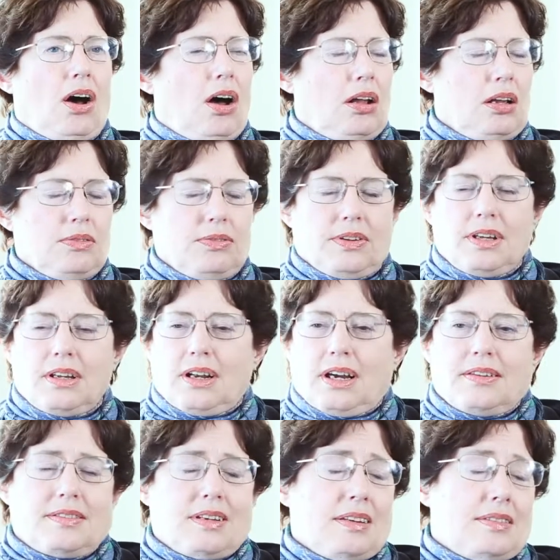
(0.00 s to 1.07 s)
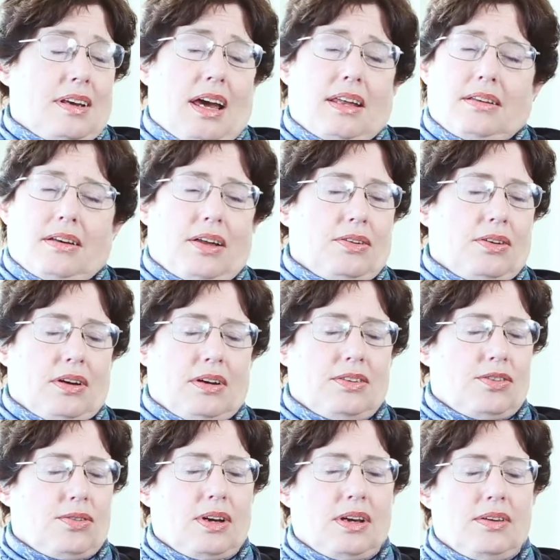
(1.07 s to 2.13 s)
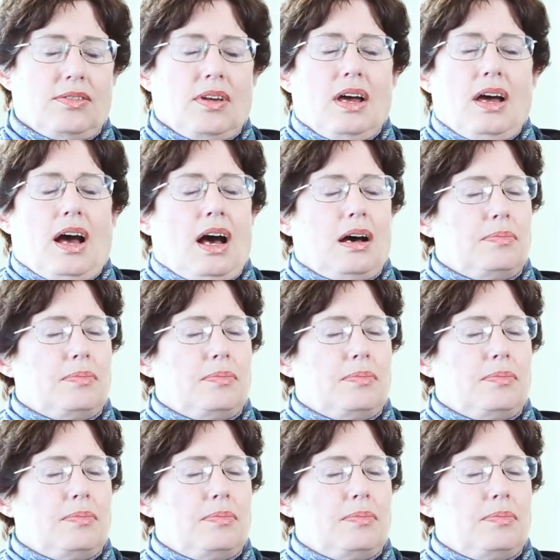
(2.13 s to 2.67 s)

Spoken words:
all over the United States and other countries